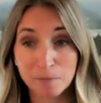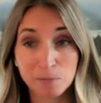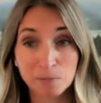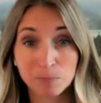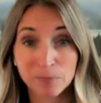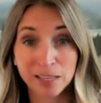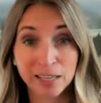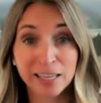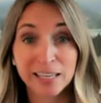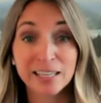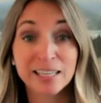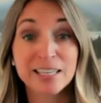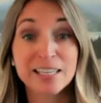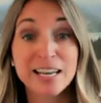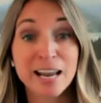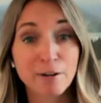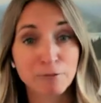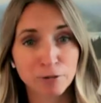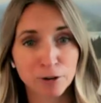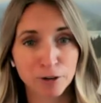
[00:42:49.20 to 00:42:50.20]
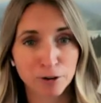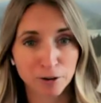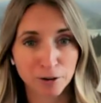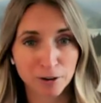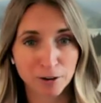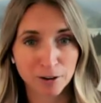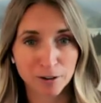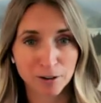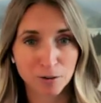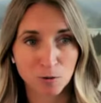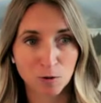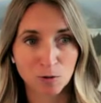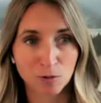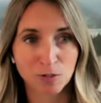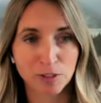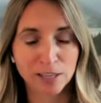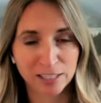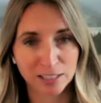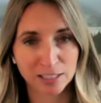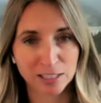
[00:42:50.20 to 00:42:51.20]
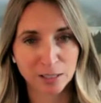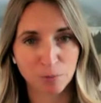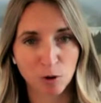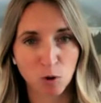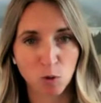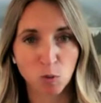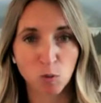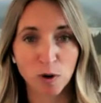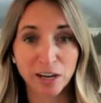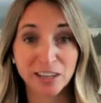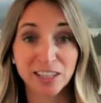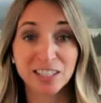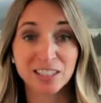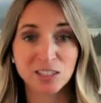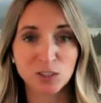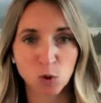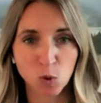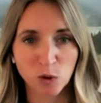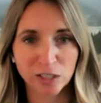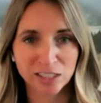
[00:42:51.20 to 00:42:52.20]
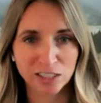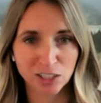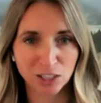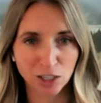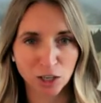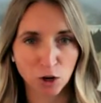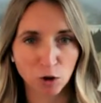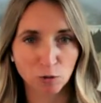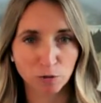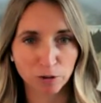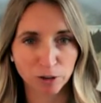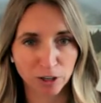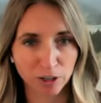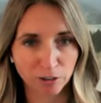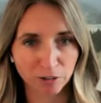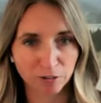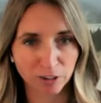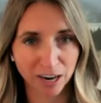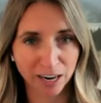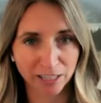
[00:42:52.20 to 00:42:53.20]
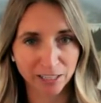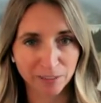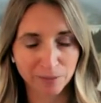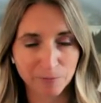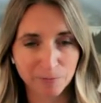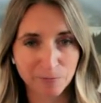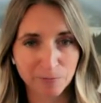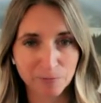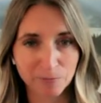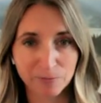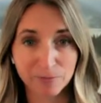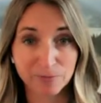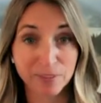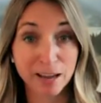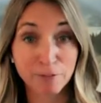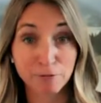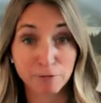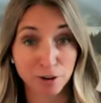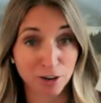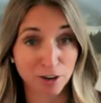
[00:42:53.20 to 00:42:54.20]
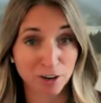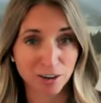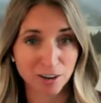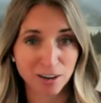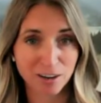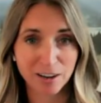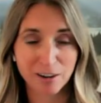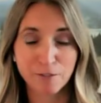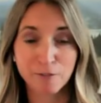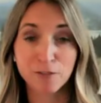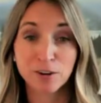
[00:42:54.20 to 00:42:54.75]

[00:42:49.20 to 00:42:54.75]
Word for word: he never thinks about where he's going to go for a run never mm.